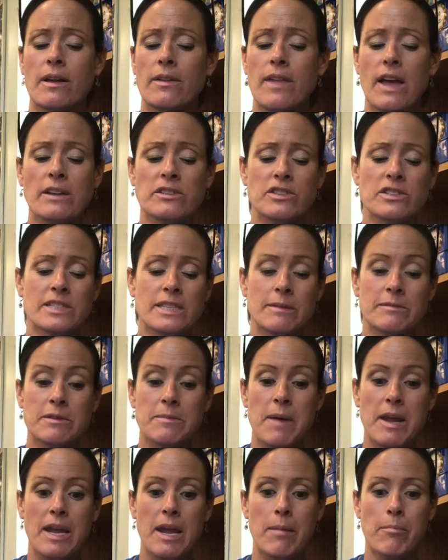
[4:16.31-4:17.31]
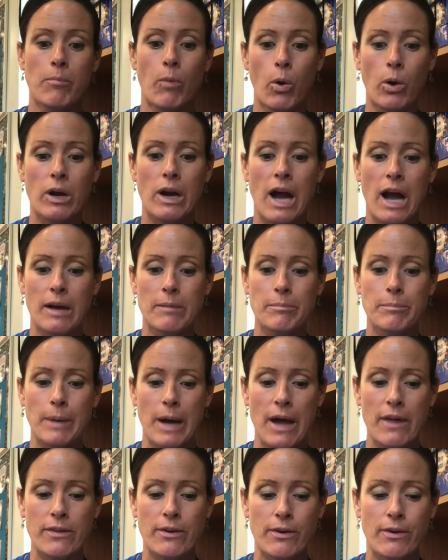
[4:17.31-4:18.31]
That just seemed to make him more hot and
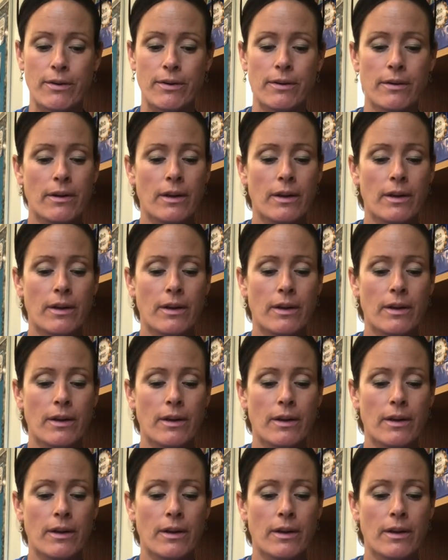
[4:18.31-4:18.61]
bothered.